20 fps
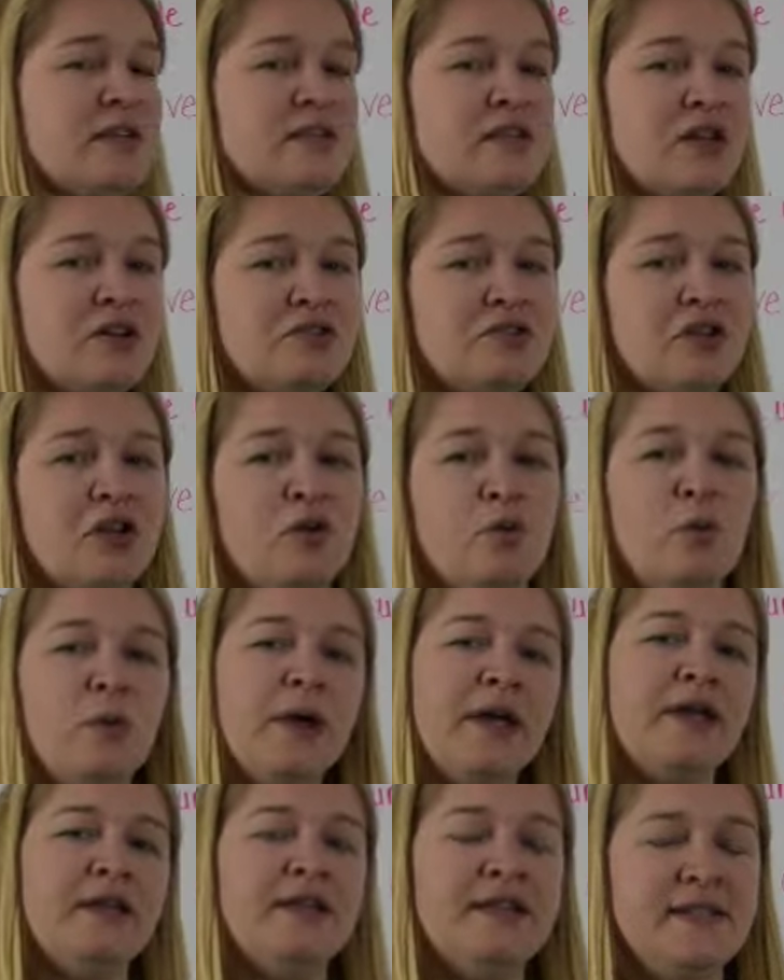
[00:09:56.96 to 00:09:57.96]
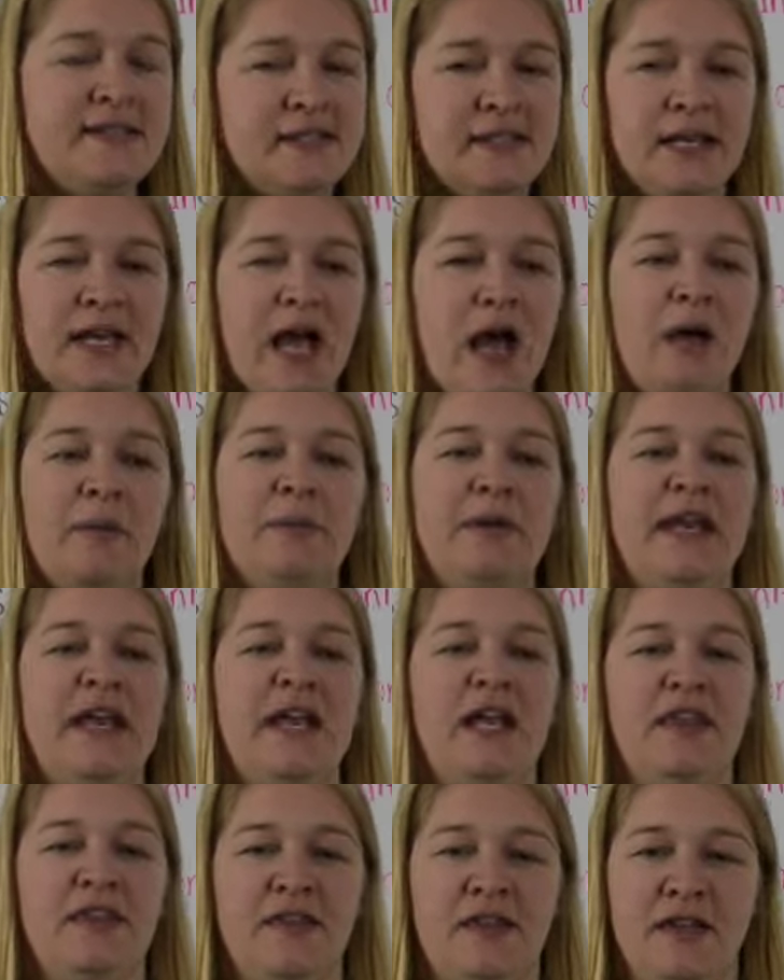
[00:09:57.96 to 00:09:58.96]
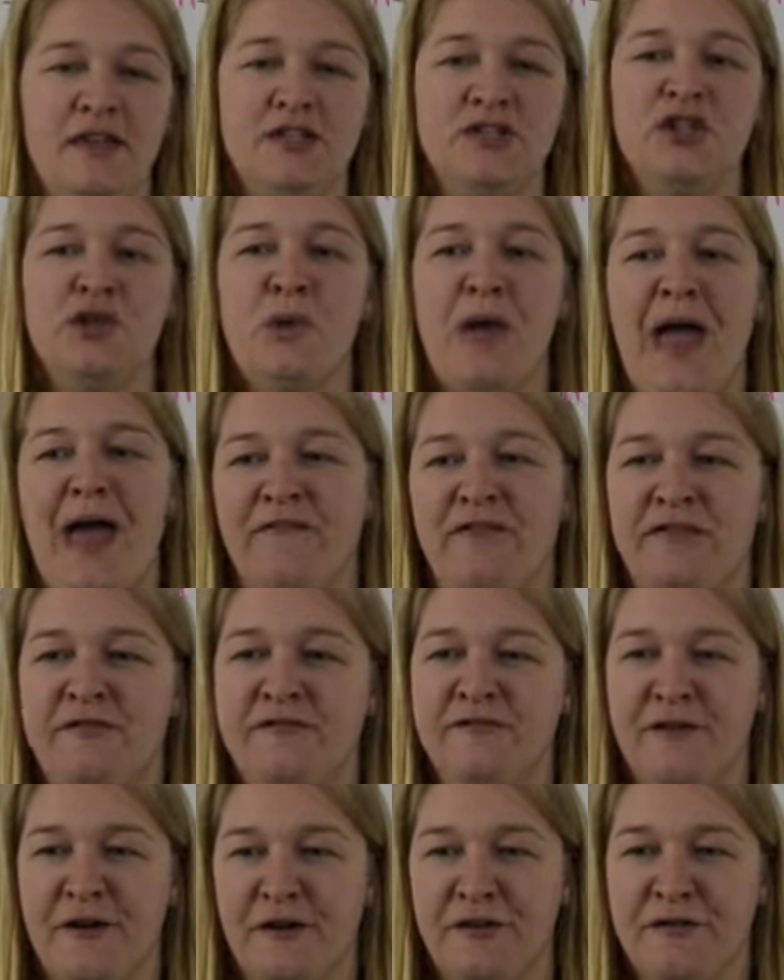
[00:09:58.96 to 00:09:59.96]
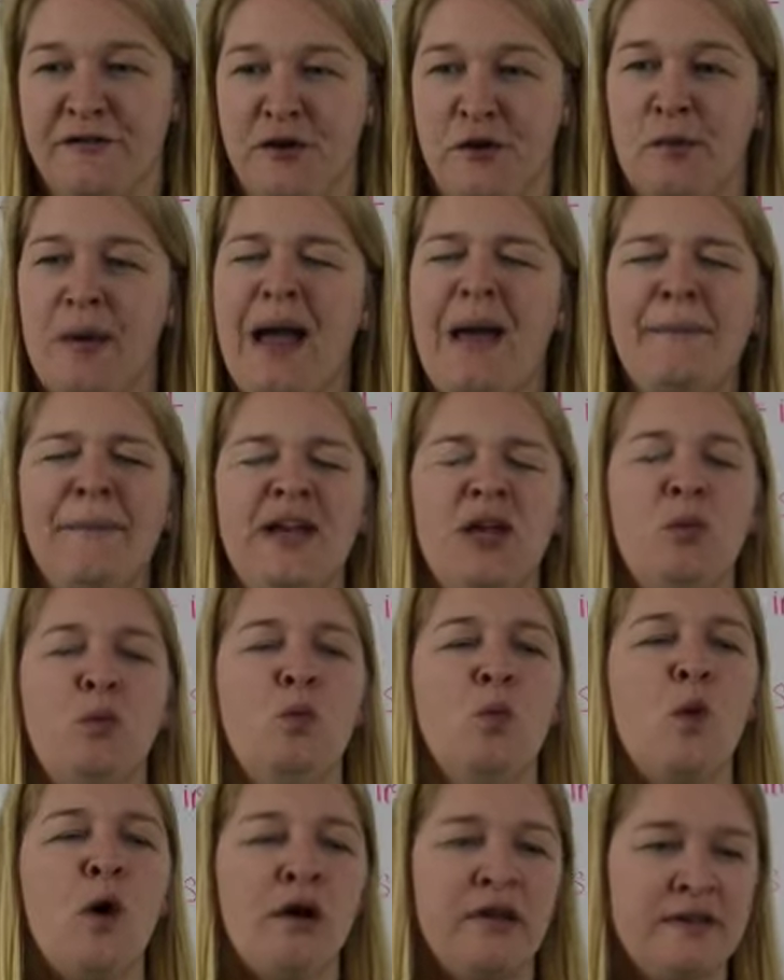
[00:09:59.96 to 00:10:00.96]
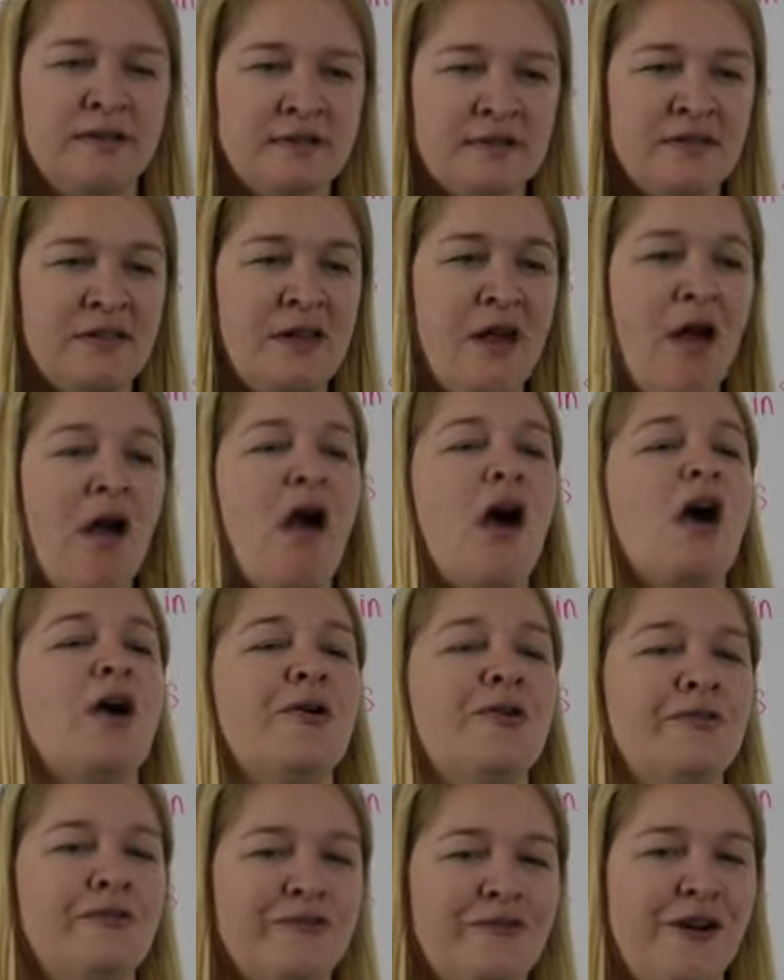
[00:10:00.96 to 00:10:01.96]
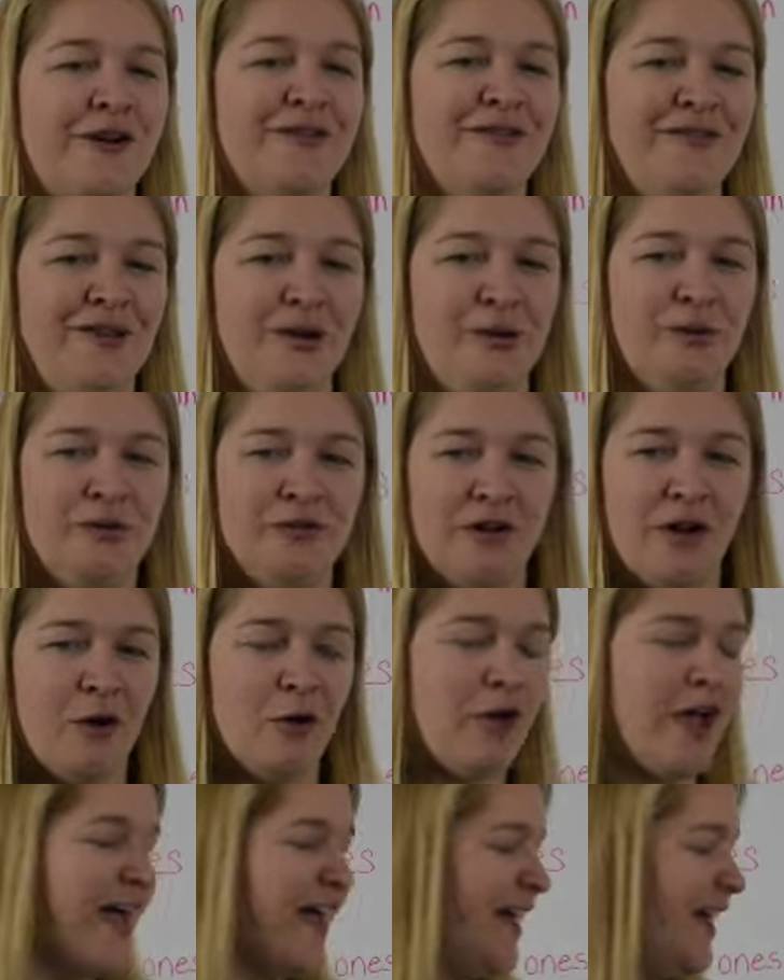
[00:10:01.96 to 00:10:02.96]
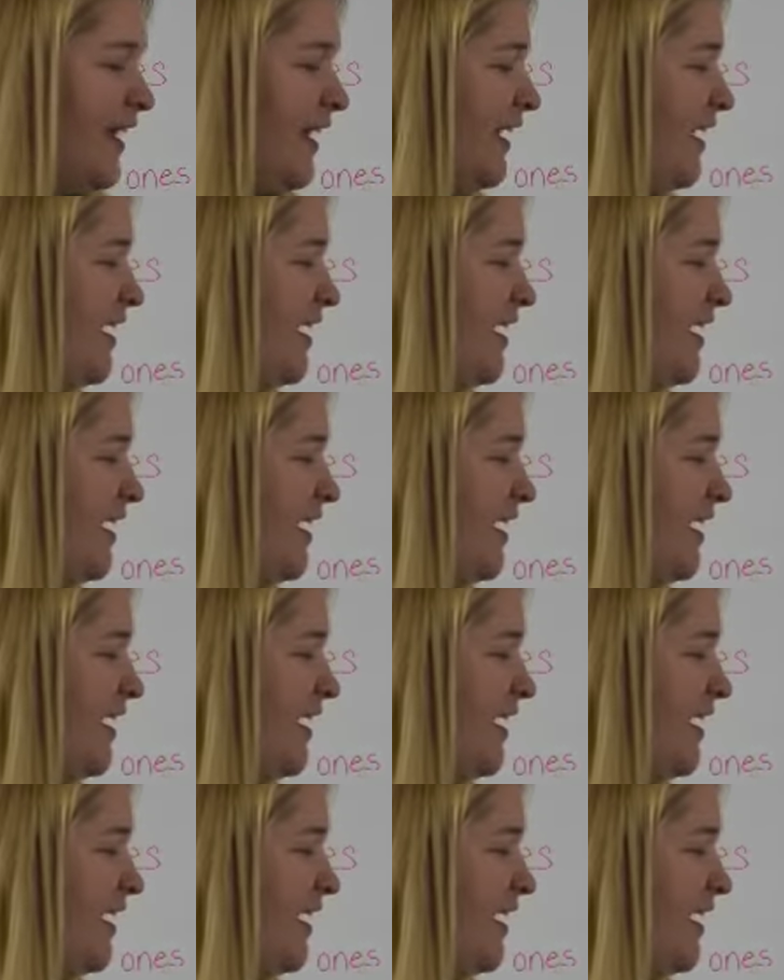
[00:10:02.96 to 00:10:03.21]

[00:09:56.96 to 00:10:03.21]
start to quickly see how many things you have in front of you. How many ones are in front of you, okay?